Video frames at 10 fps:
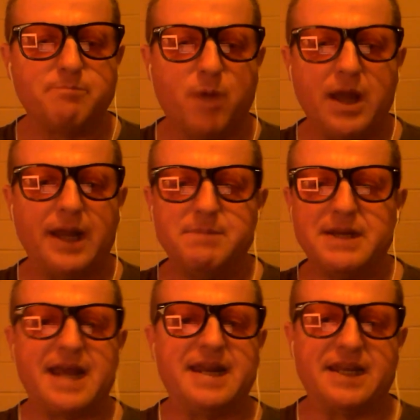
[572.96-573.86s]
by
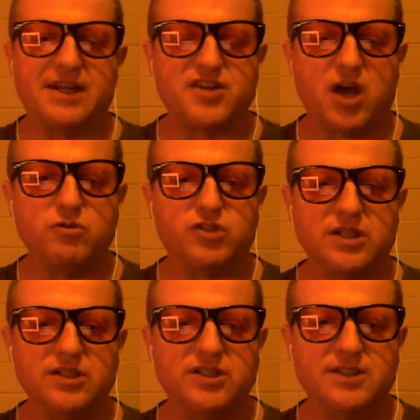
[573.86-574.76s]
eliminating
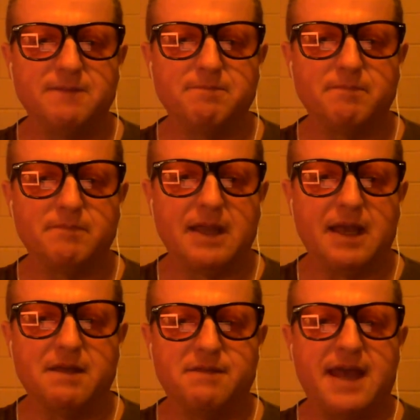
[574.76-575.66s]
ketosis,
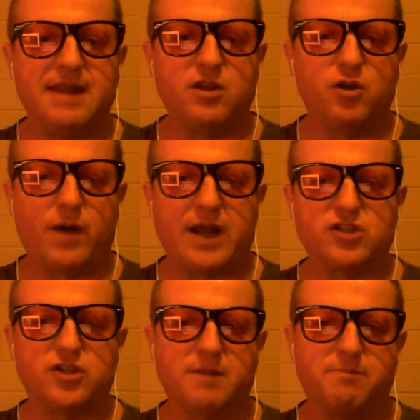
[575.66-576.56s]
then you're
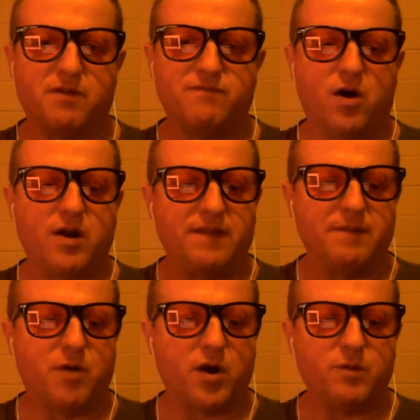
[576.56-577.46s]
actually providing
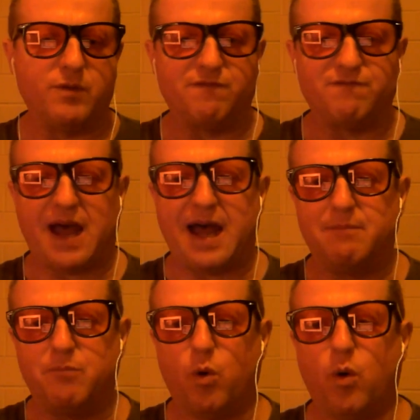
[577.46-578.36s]
the body with far
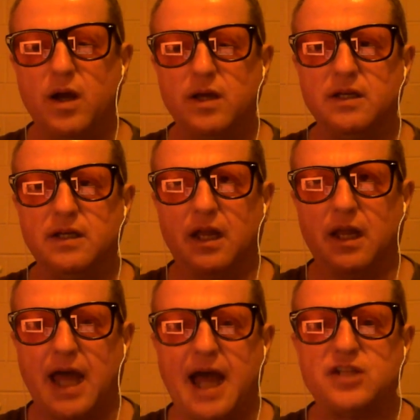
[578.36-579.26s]
more
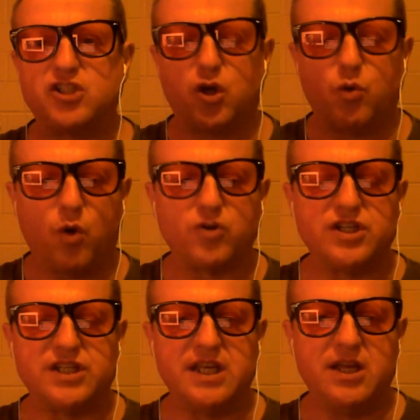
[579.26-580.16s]
larger
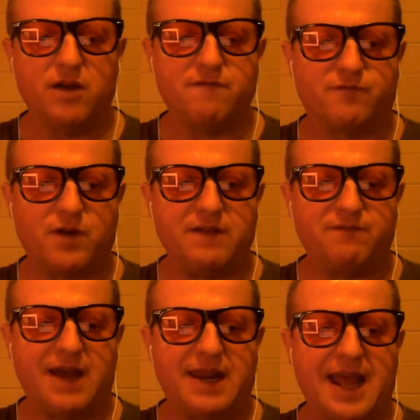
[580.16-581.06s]
quantity of free
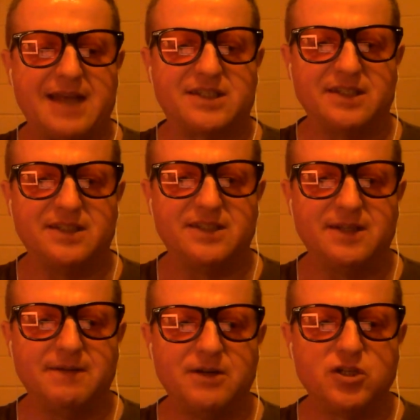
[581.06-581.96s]
fatty acids
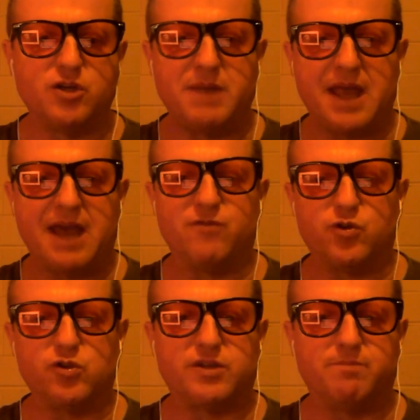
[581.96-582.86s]
to be able
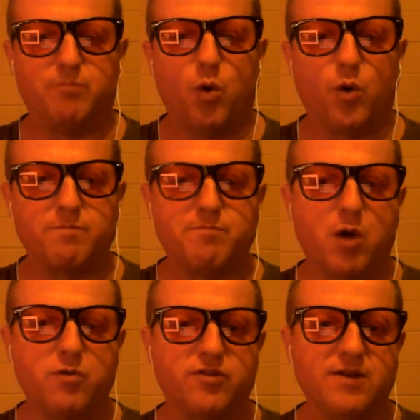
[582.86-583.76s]
to support
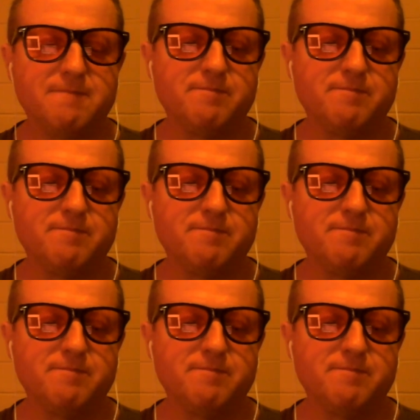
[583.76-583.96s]
both